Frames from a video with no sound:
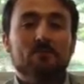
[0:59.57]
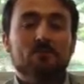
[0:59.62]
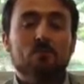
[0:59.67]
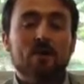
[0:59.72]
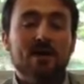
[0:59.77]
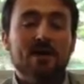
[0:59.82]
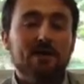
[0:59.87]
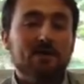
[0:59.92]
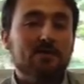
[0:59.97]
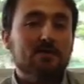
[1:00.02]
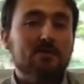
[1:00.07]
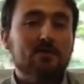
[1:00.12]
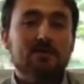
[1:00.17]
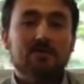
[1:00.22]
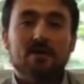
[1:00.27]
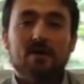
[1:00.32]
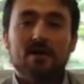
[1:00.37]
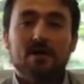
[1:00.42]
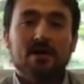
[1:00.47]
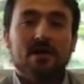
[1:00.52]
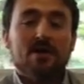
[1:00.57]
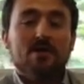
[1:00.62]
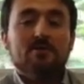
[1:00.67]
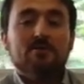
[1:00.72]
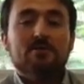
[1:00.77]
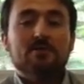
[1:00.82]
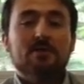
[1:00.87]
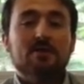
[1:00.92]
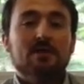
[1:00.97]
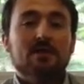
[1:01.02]
well thought
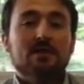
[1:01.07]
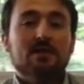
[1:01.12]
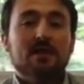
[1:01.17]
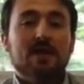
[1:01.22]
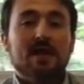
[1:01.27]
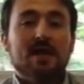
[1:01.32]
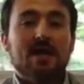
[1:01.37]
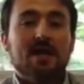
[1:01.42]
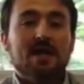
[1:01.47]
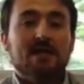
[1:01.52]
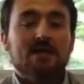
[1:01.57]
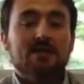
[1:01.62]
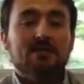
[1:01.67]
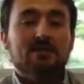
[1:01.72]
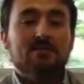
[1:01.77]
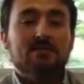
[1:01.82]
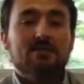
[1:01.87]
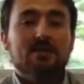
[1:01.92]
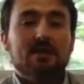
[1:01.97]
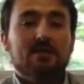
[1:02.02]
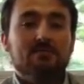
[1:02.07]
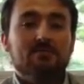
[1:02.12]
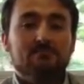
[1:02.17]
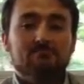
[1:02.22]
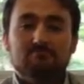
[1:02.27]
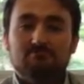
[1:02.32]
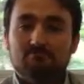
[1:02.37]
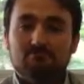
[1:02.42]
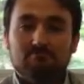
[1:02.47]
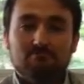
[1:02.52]
out, and
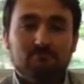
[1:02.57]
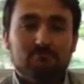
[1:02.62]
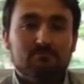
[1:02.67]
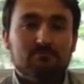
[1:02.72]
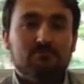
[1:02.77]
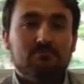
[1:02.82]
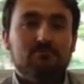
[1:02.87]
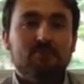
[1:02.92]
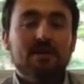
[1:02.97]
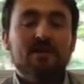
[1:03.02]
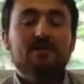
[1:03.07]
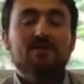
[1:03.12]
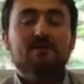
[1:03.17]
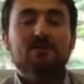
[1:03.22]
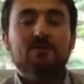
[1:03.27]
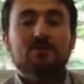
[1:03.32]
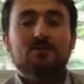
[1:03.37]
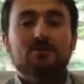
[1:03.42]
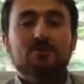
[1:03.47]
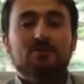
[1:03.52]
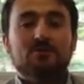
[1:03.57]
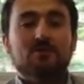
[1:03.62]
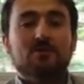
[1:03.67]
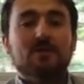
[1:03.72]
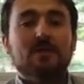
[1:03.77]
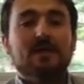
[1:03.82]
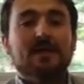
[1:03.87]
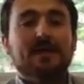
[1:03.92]
beneficial